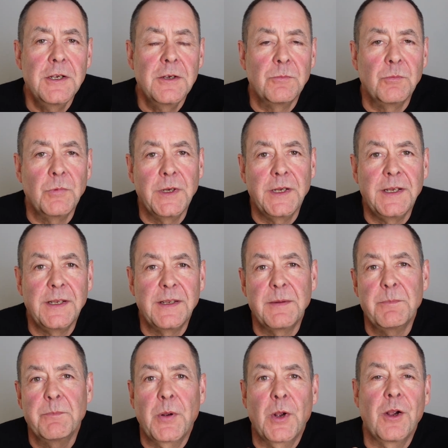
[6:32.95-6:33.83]
we'd
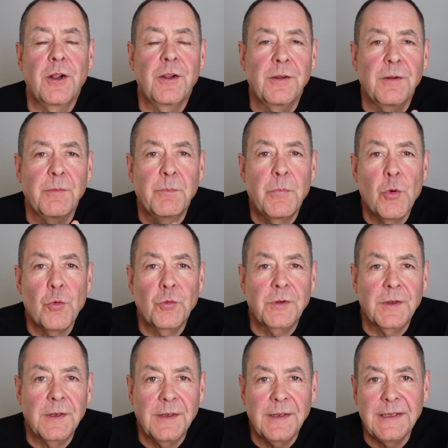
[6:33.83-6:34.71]

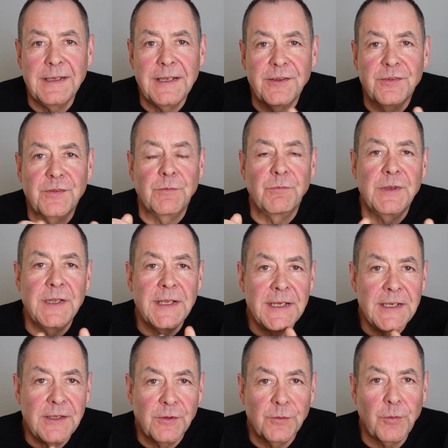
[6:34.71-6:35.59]
imported a list of
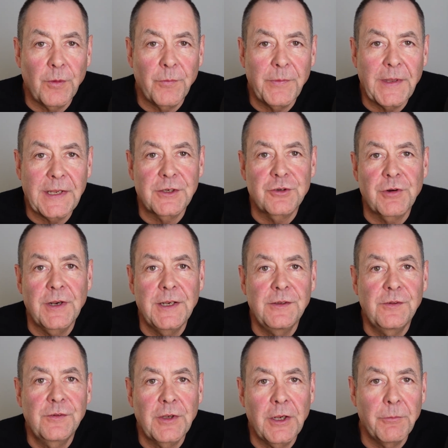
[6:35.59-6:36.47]
leads from that
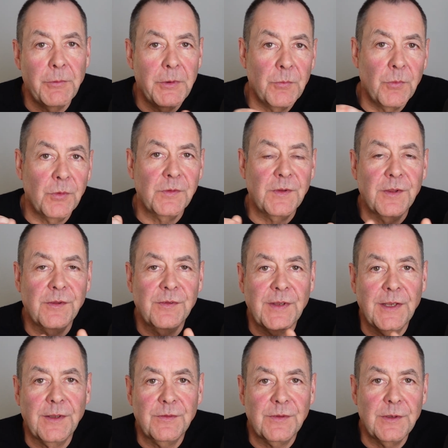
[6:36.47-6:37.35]
trade show, we wanted the
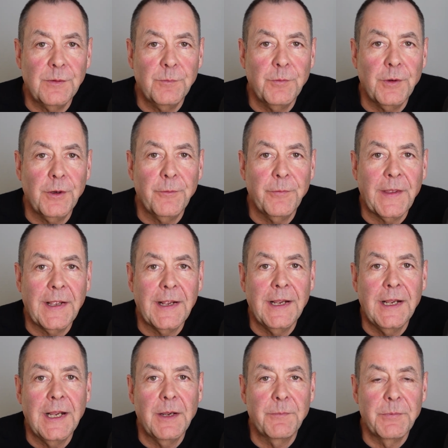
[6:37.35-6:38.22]
sales team to follow that
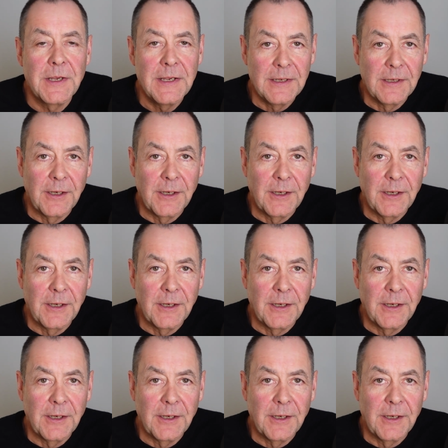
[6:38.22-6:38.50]
up.